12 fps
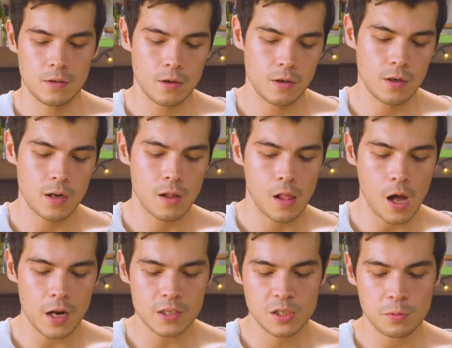You're gonna need a
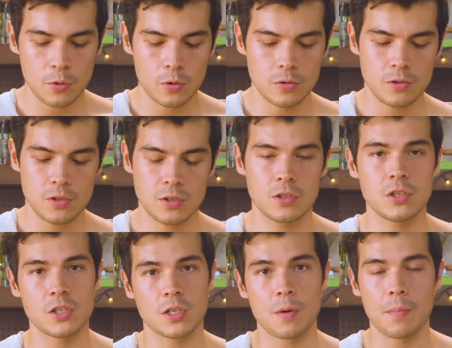lot of spoons to
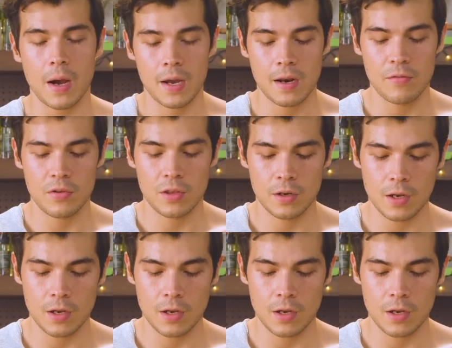just combine everything